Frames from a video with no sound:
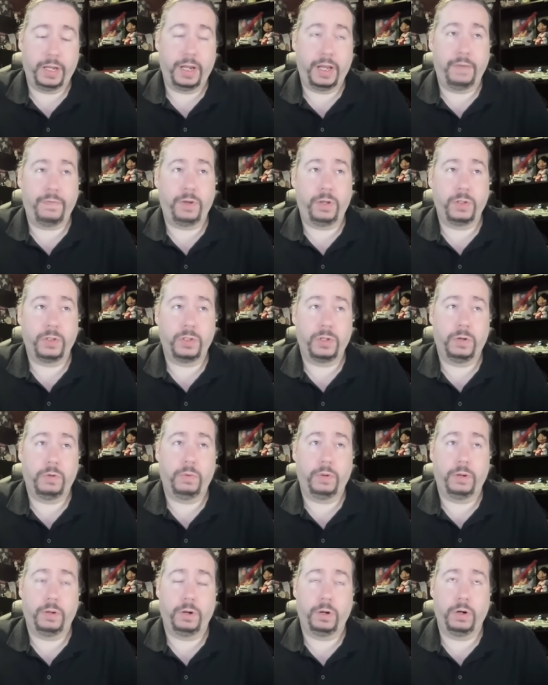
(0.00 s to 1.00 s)
I've
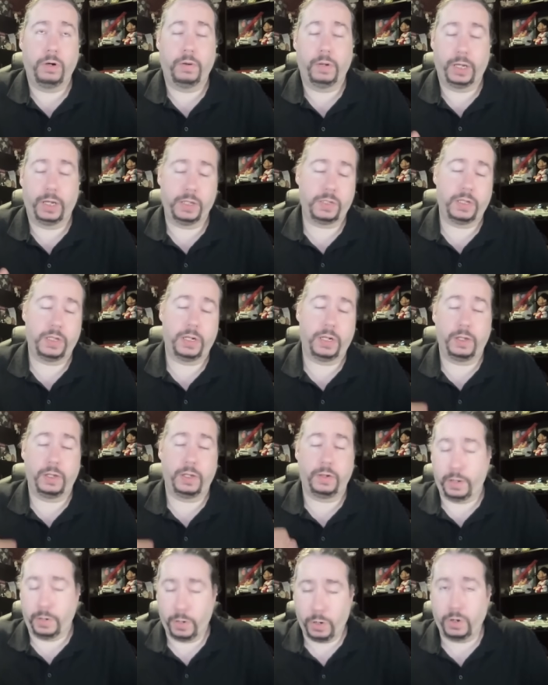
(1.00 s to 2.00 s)
also heard, like I said, I'd,
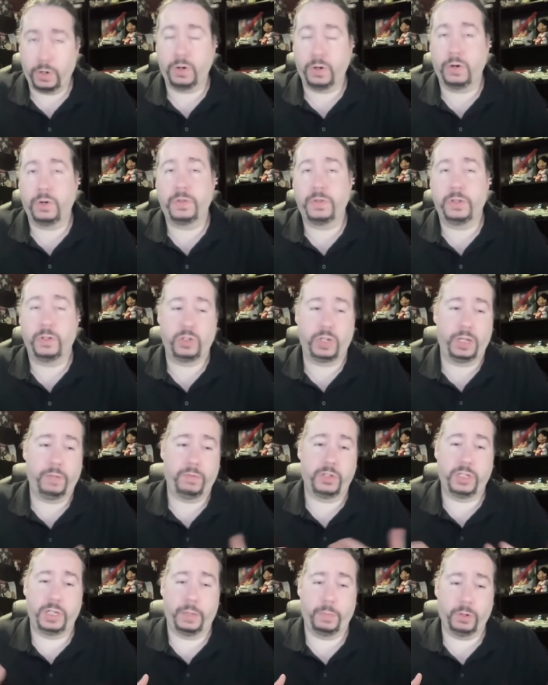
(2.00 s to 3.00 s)
I'd heard that
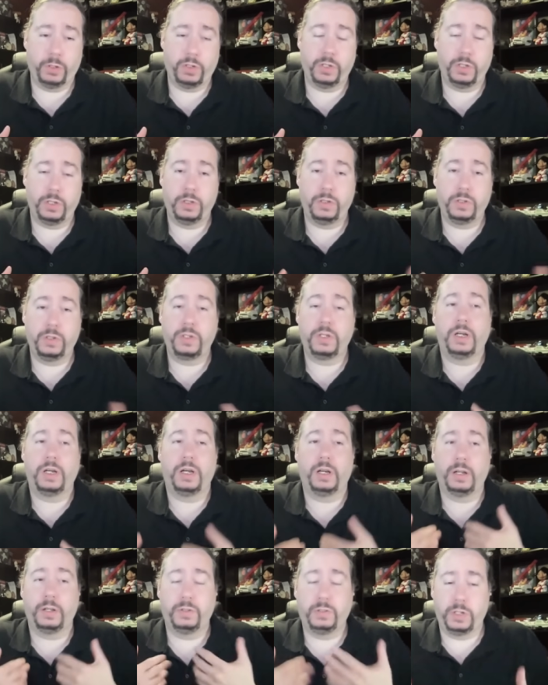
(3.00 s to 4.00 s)
James Somerton's
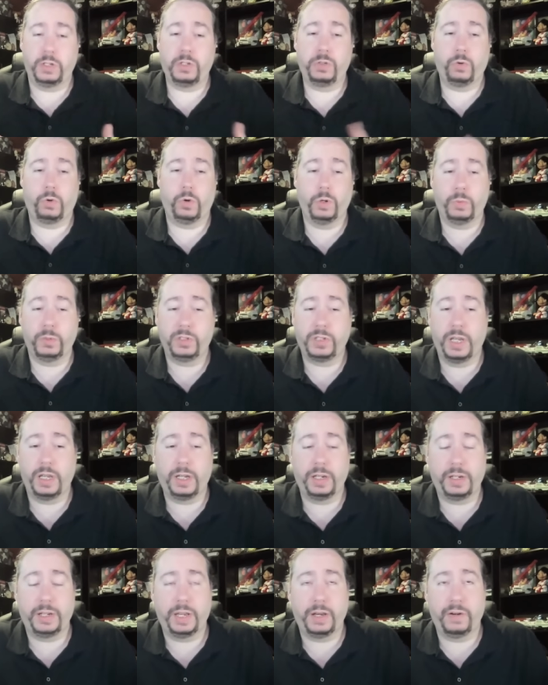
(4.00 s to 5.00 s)
uh, Discord was
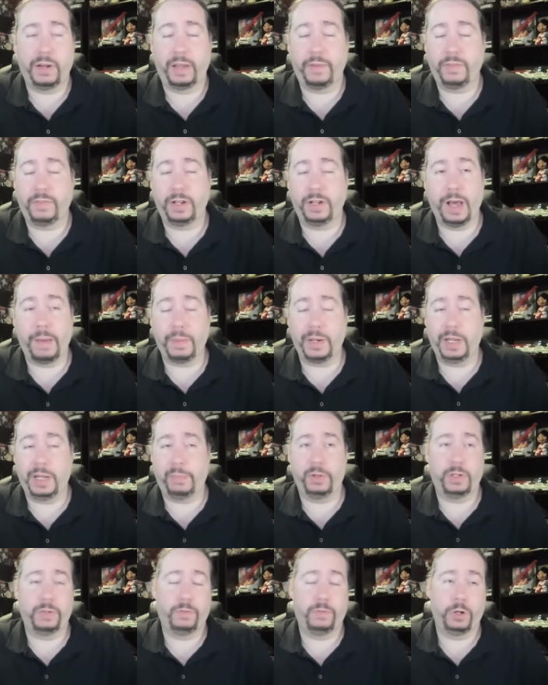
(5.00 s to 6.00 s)
taken down. I cannot been
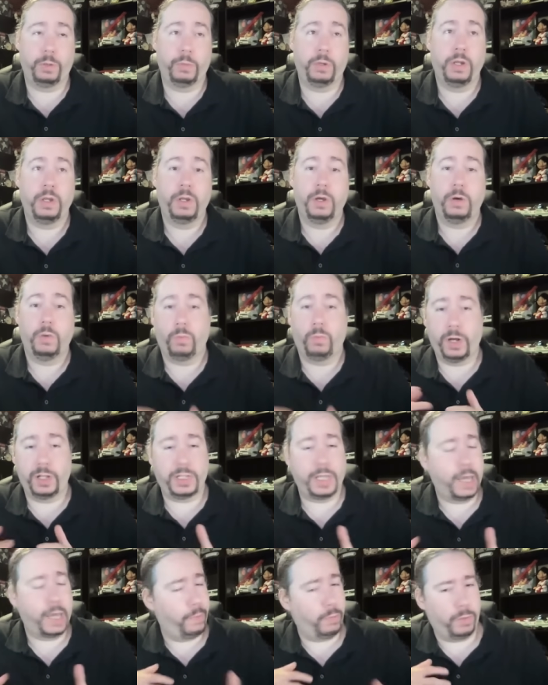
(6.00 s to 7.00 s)
able to confirm what's
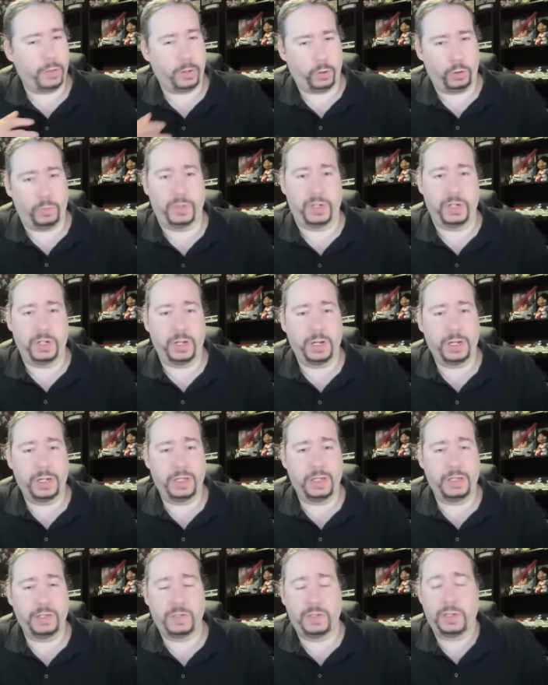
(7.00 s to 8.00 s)
happened with
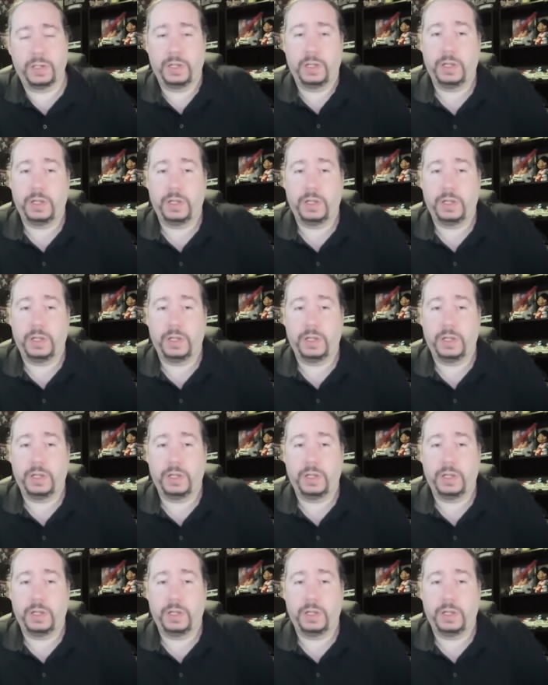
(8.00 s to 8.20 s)
Illuminaughtii's.